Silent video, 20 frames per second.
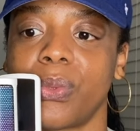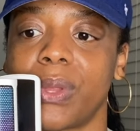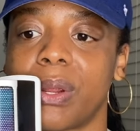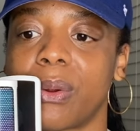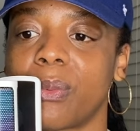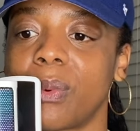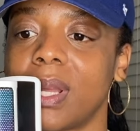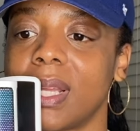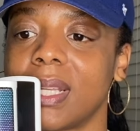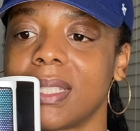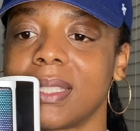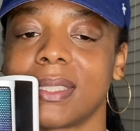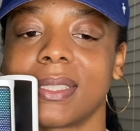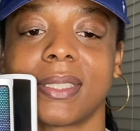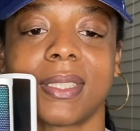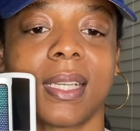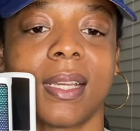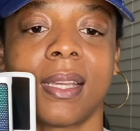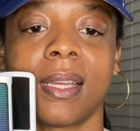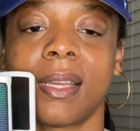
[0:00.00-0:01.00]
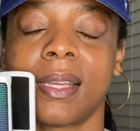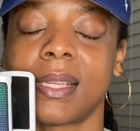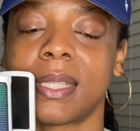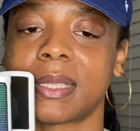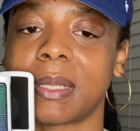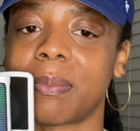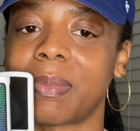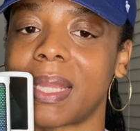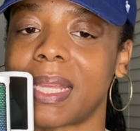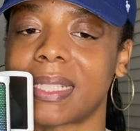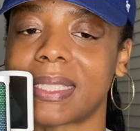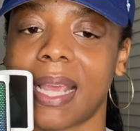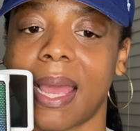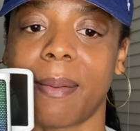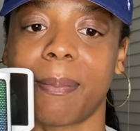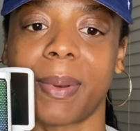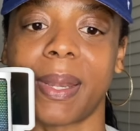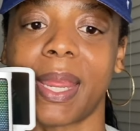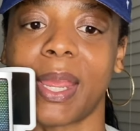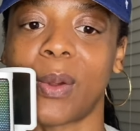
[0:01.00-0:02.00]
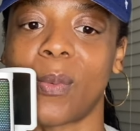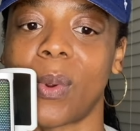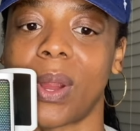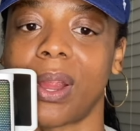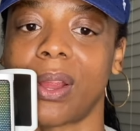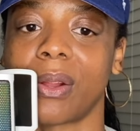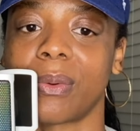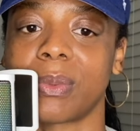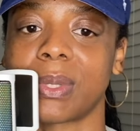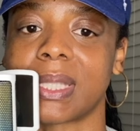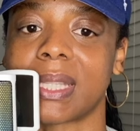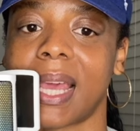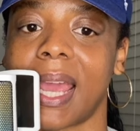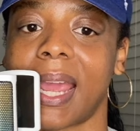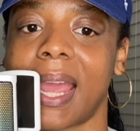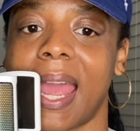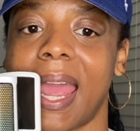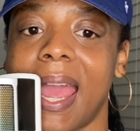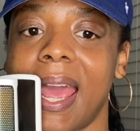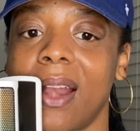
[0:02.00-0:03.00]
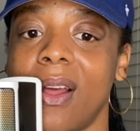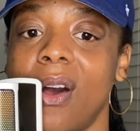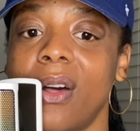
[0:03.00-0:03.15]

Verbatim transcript: There was some things happening where it was like I had